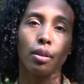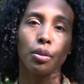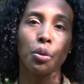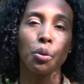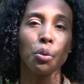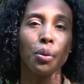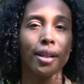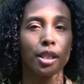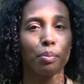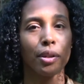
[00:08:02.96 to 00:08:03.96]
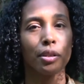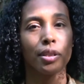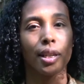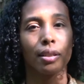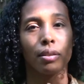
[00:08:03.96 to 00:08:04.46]
you experience
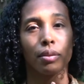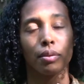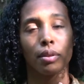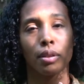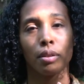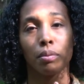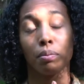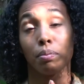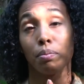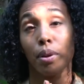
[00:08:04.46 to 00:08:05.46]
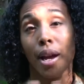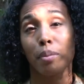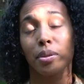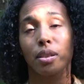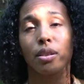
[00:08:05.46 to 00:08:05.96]
that
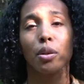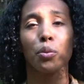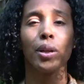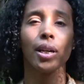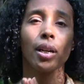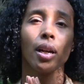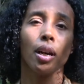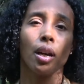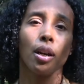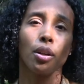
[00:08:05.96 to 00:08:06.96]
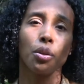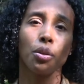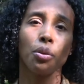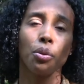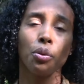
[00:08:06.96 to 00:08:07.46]
perhaps in some way
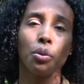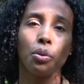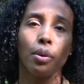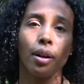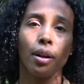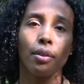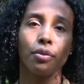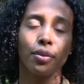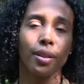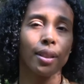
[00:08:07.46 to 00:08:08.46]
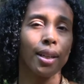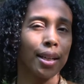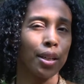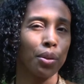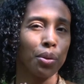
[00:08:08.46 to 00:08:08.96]
you feel
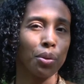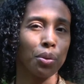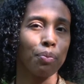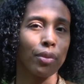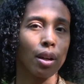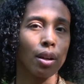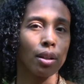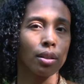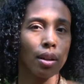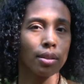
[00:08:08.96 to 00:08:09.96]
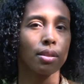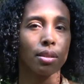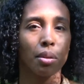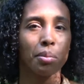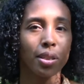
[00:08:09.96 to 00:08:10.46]
like you lost
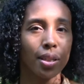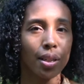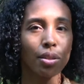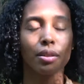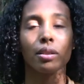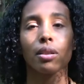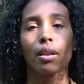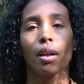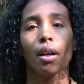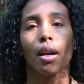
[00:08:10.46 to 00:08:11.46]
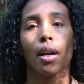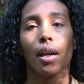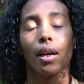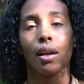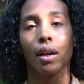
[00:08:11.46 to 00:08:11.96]
some skills
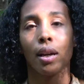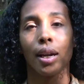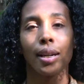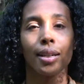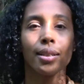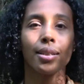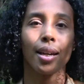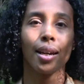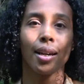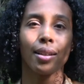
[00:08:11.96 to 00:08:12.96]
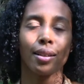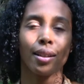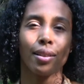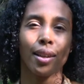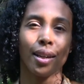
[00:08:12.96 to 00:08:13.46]
in it, and
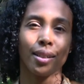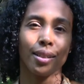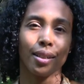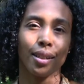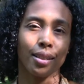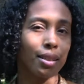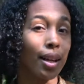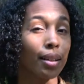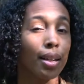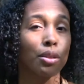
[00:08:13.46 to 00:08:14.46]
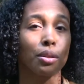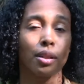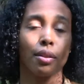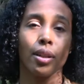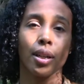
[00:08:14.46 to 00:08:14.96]
that it stagnates or
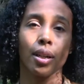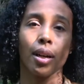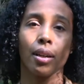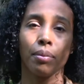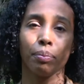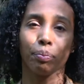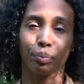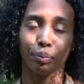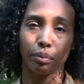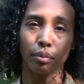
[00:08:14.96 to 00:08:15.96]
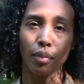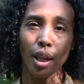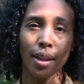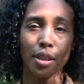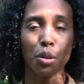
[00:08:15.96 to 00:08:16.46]
something, and
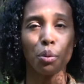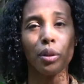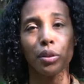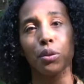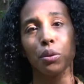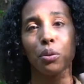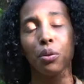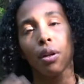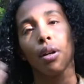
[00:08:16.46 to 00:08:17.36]
that you want to